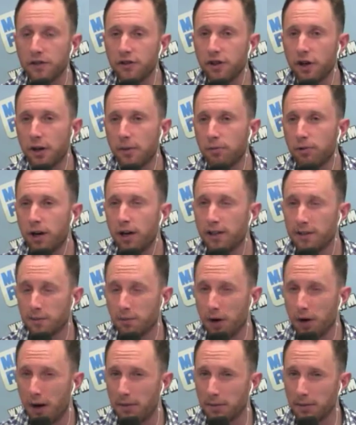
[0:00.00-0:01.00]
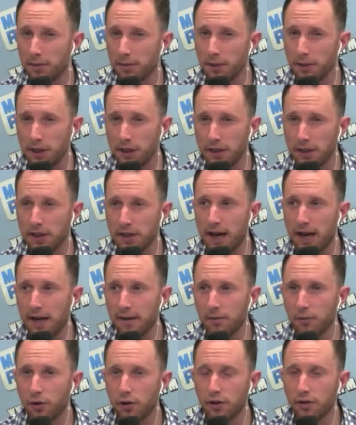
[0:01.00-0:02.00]
Jerry Brown's probably
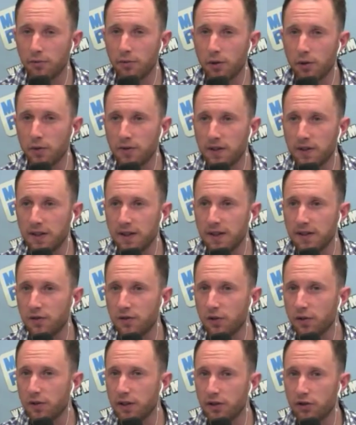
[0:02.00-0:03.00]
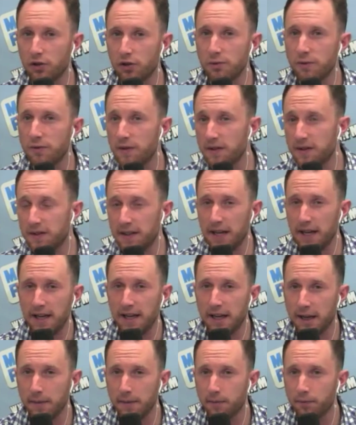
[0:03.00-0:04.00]
got one of the most, certainly in terms of his
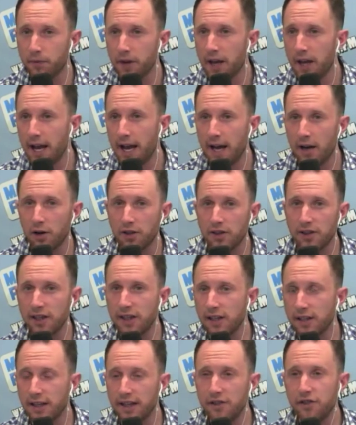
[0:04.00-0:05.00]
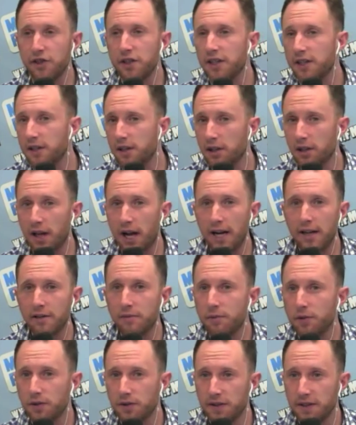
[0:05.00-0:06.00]
thinking and articulation, and a lot of the
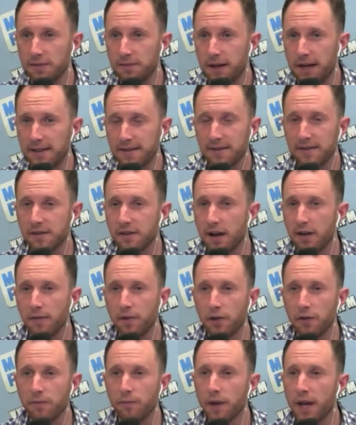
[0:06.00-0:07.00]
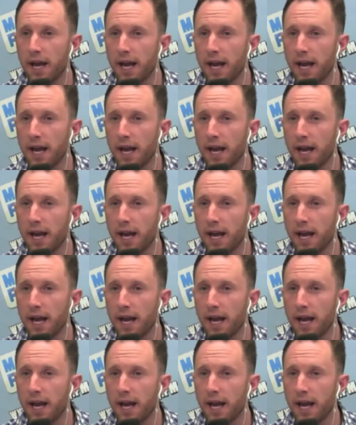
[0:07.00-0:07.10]
bills he's passed as governor,